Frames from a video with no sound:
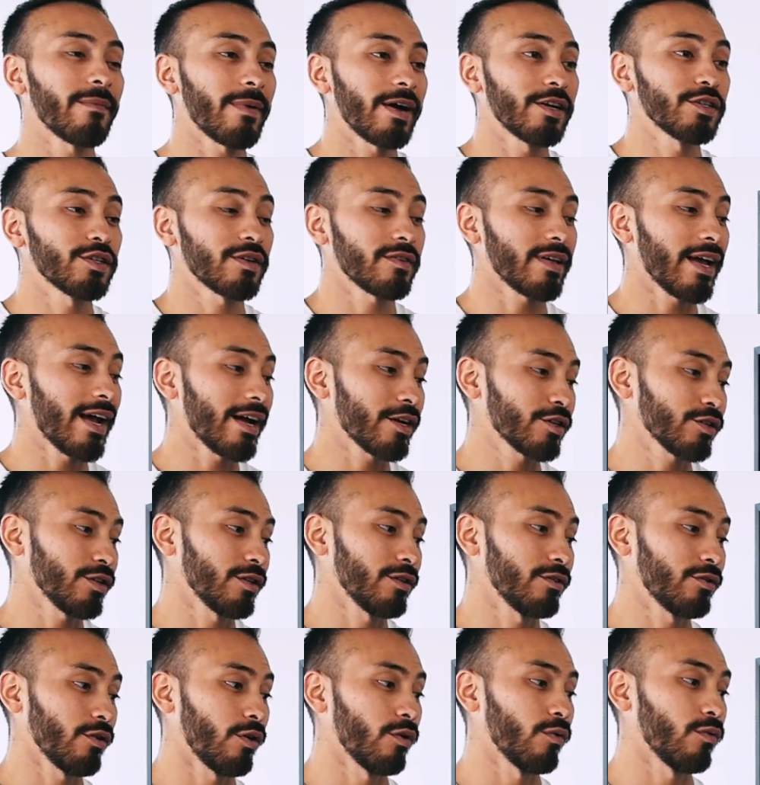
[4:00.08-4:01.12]
I just actually
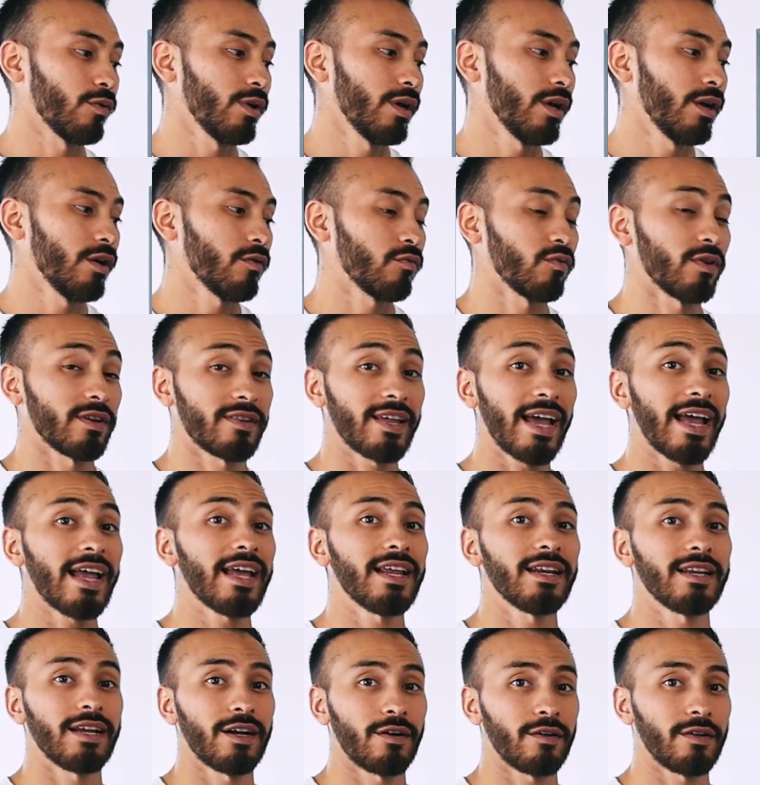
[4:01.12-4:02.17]
don't
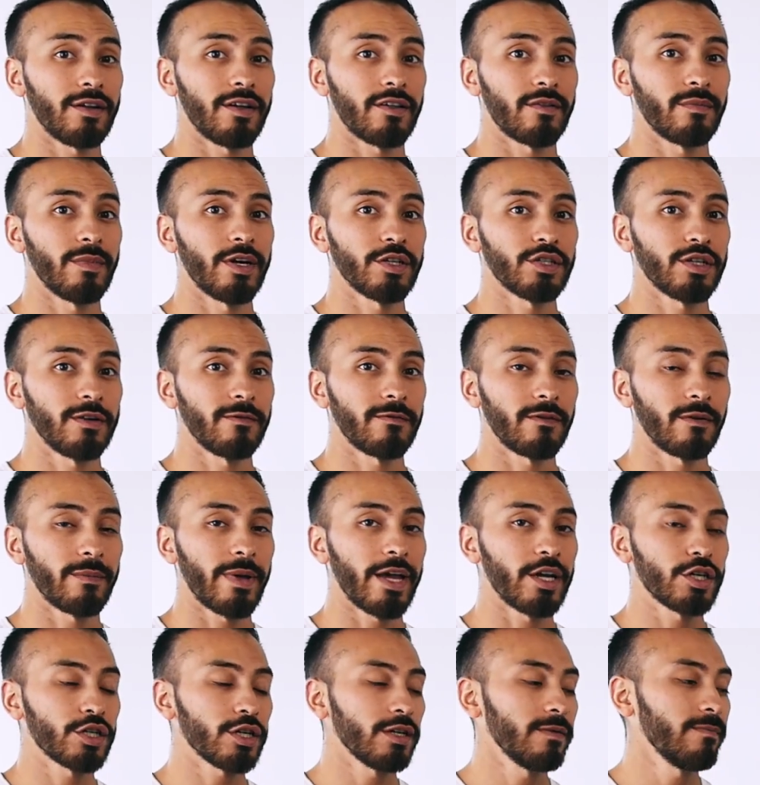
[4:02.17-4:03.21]
retain nearly as much
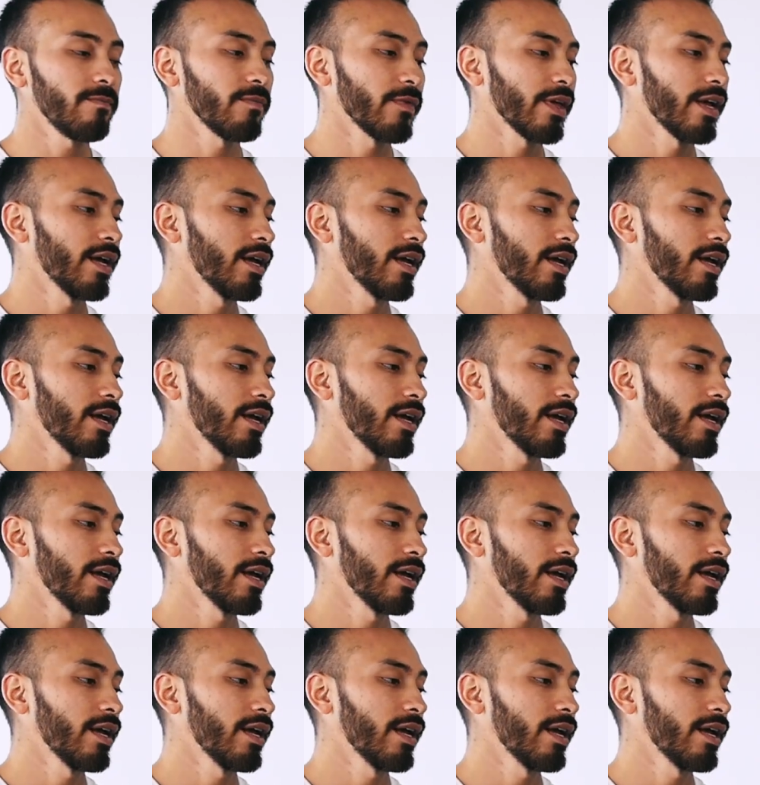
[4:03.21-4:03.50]
information.